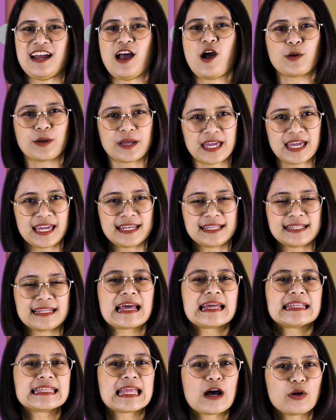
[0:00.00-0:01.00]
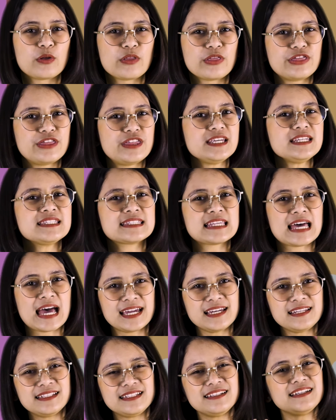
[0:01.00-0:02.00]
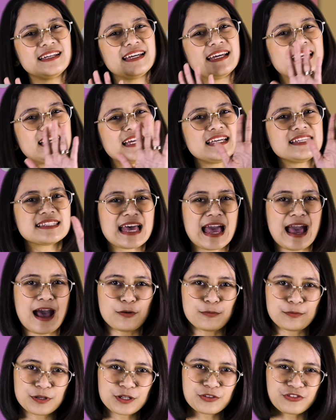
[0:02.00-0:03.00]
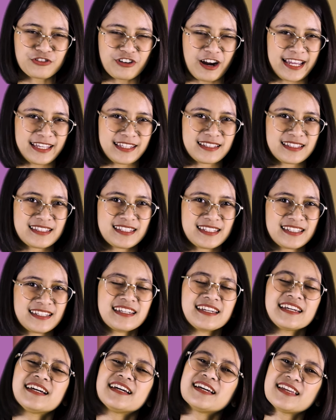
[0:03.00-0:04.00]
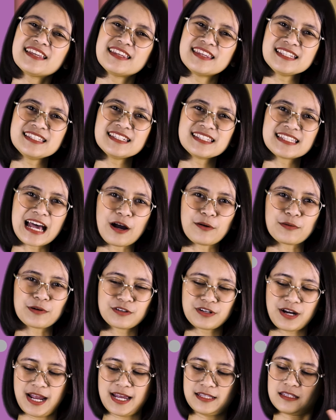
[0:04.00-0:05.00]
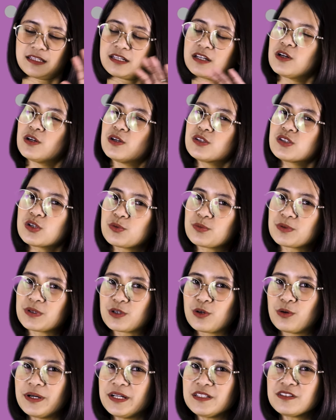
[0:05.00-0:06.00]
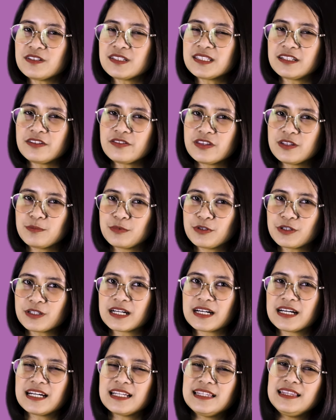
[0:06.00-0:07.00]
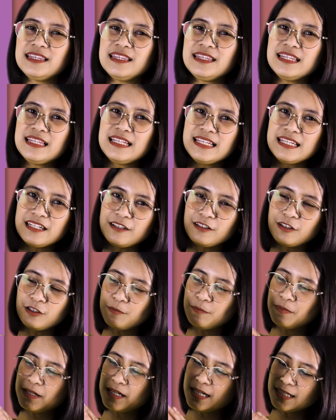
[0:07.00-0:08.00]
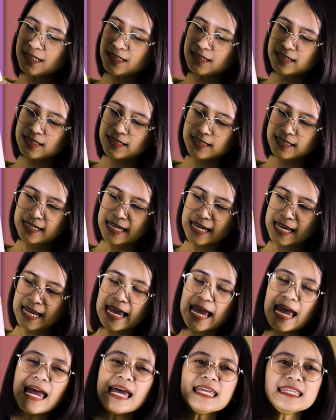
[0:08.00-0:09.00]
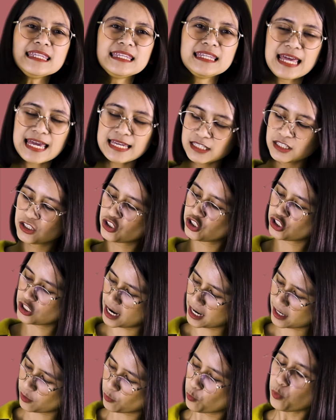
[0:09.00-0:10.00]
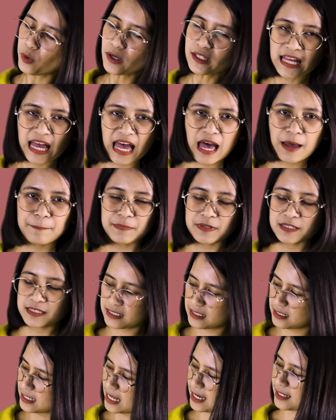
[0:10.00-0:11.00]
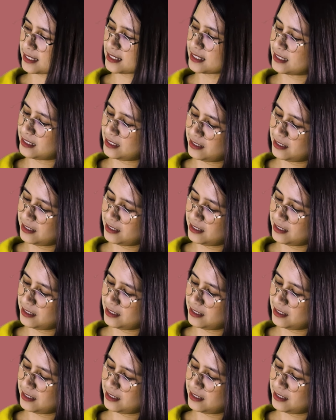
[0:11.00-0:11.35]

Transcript: Okay, now this side is our right. This is our right. So we're going to tilt the book a little bit and let's check what happens next.